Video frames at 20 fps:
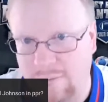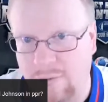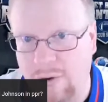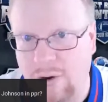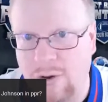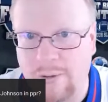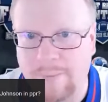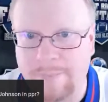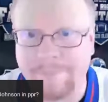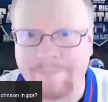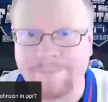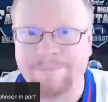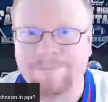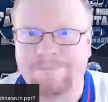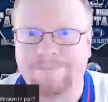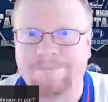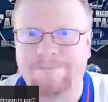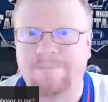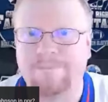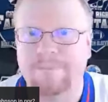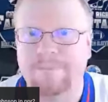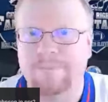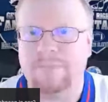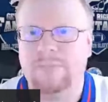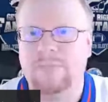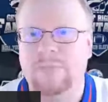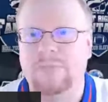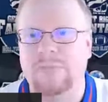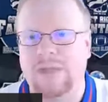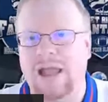role.
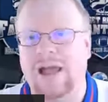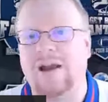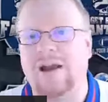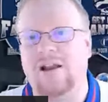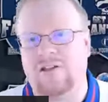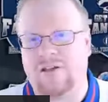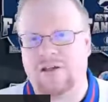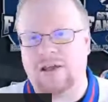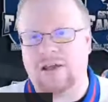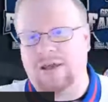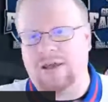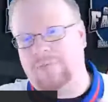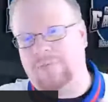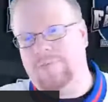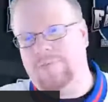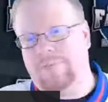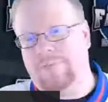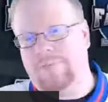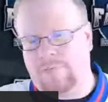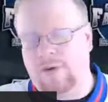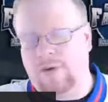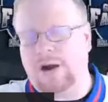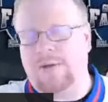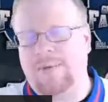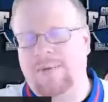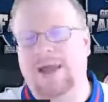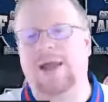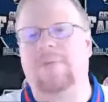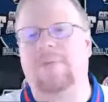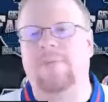Not as a running
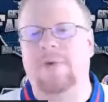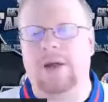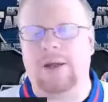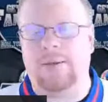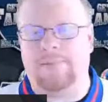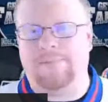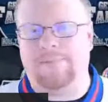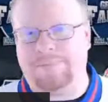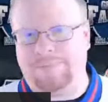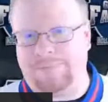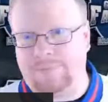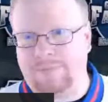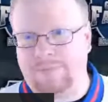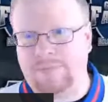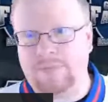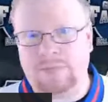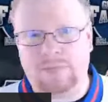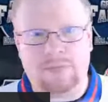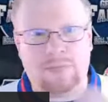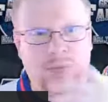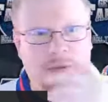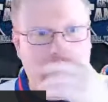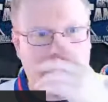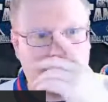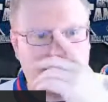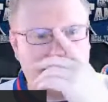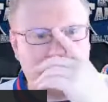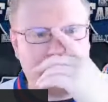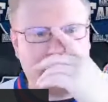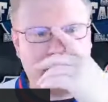back, but
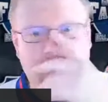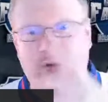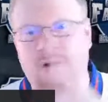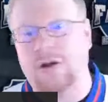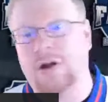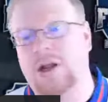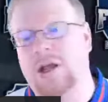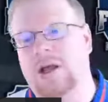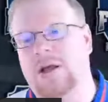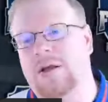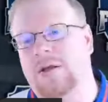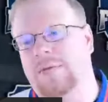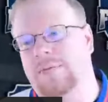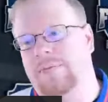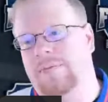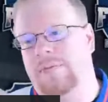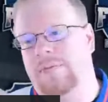I think they're going to,